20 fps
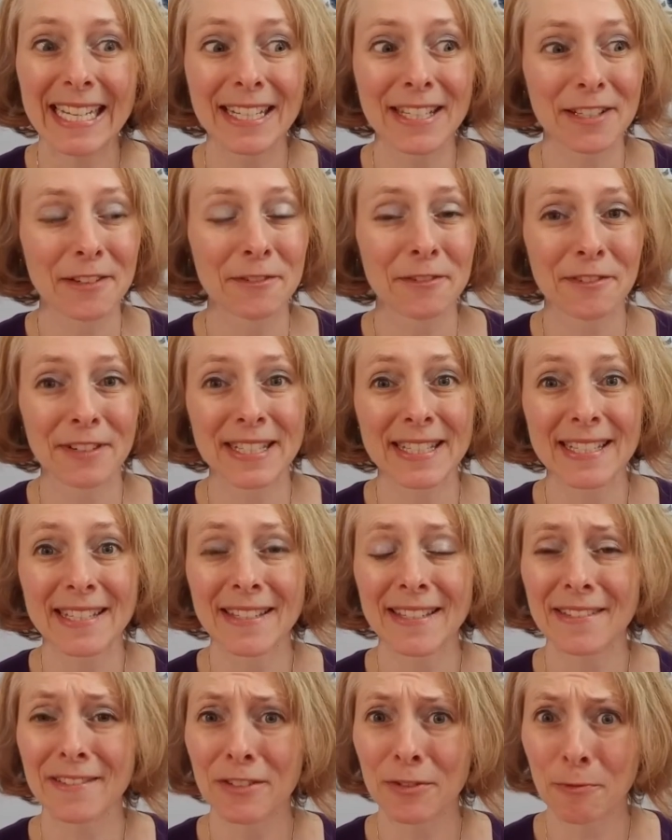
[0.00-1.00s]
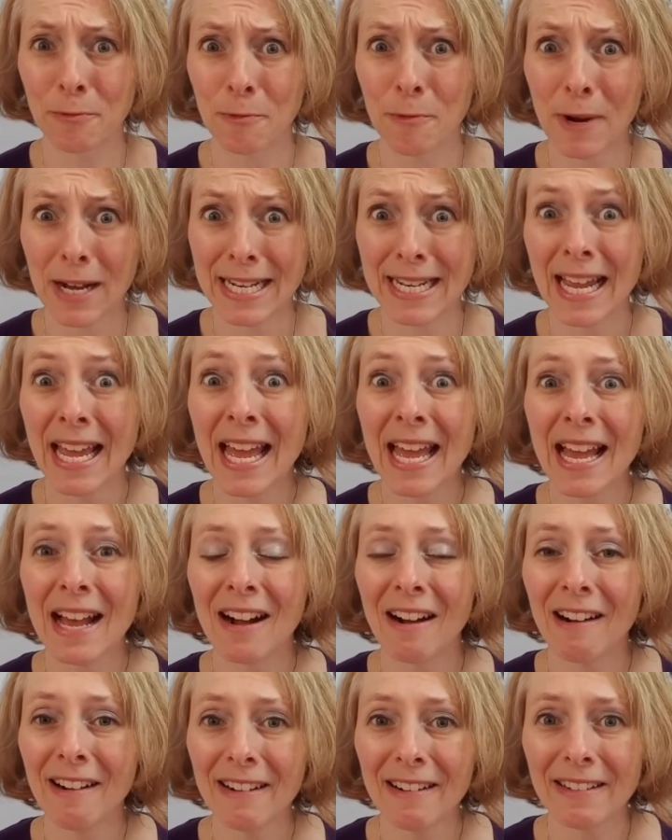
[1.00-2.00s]
So for instance, there's one
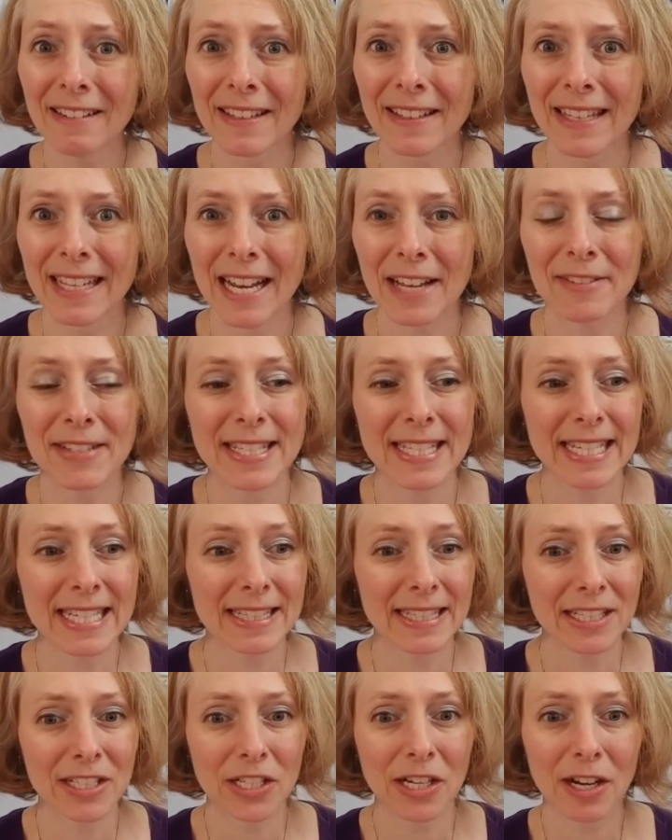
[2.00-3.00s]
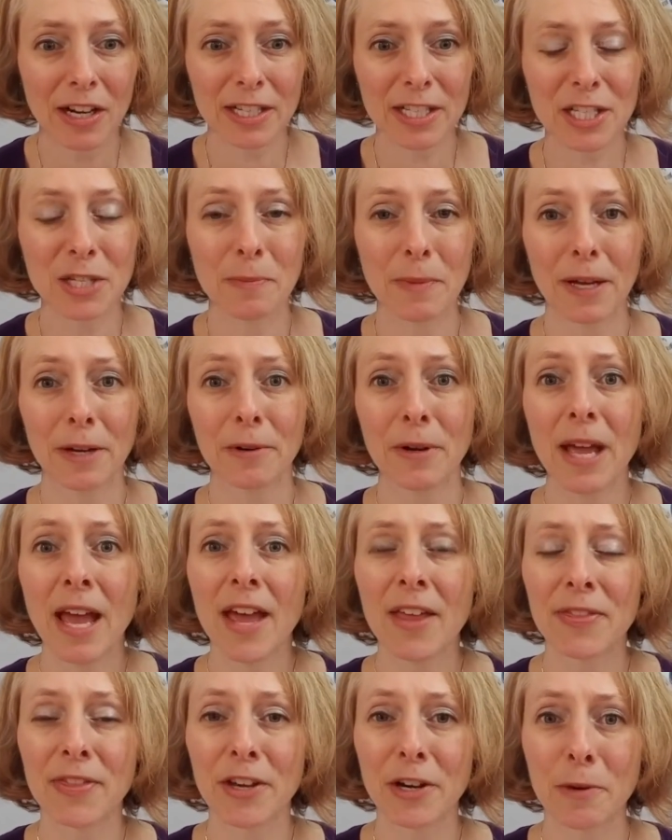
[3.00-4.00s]
article that I've seen that talks about
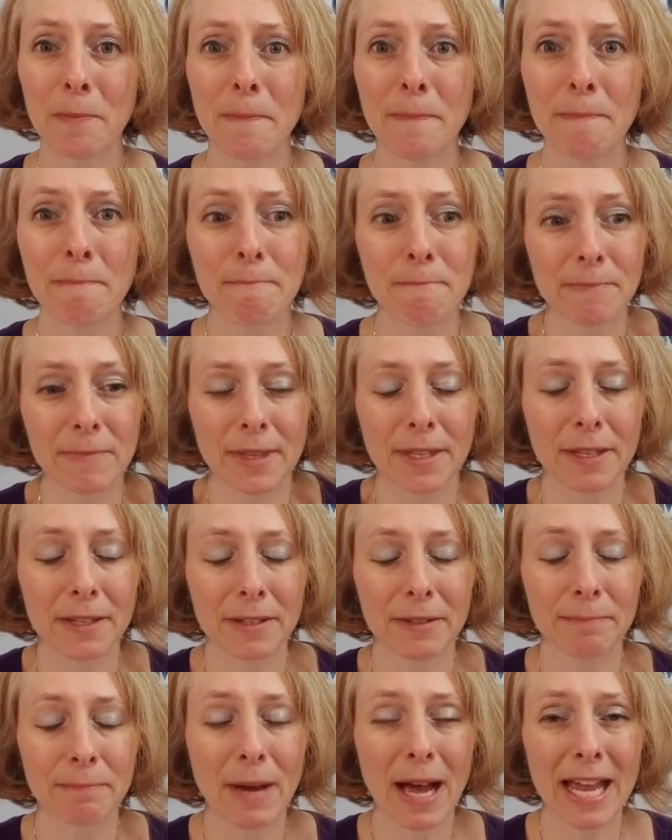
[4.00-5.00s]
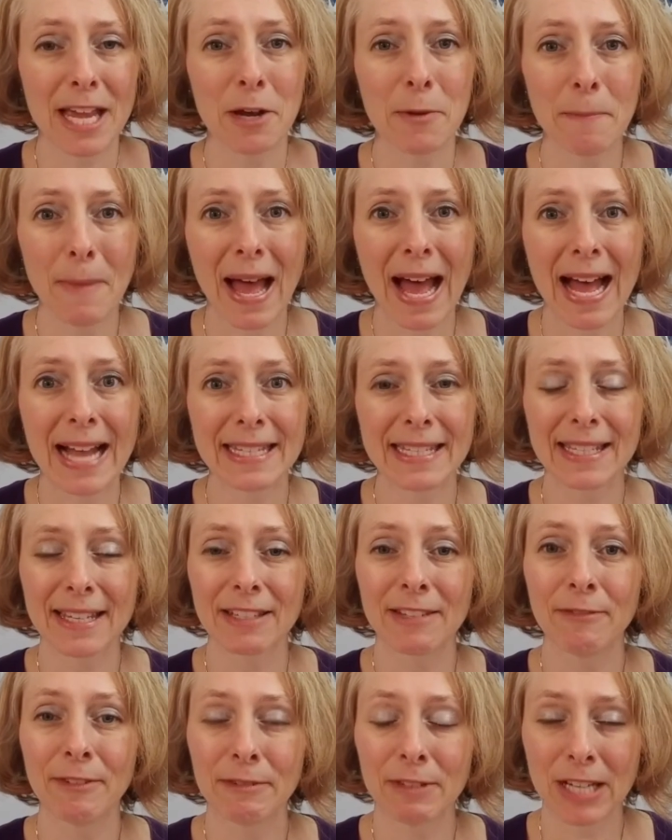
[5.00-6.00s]
the Biomat's
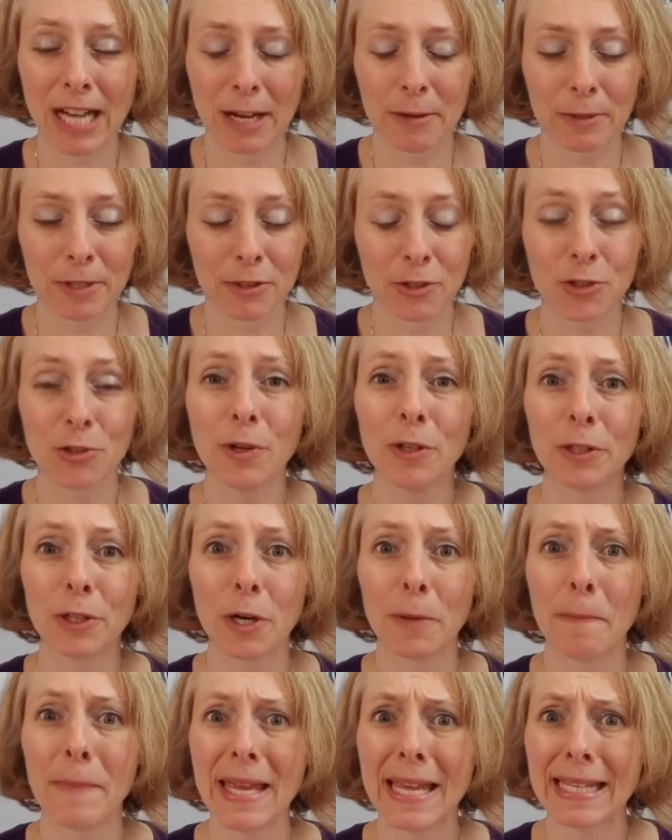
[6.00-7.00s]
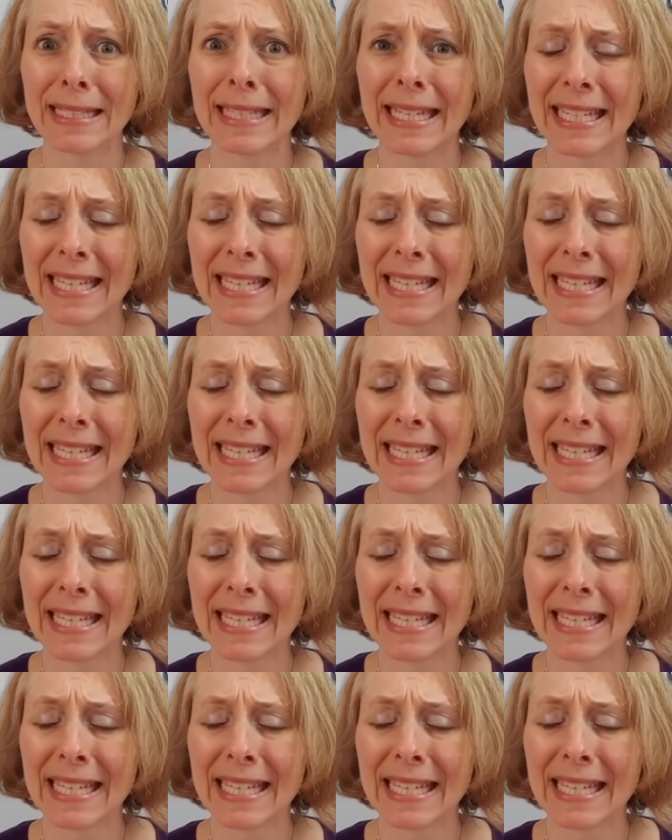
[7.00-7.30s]
controller being like a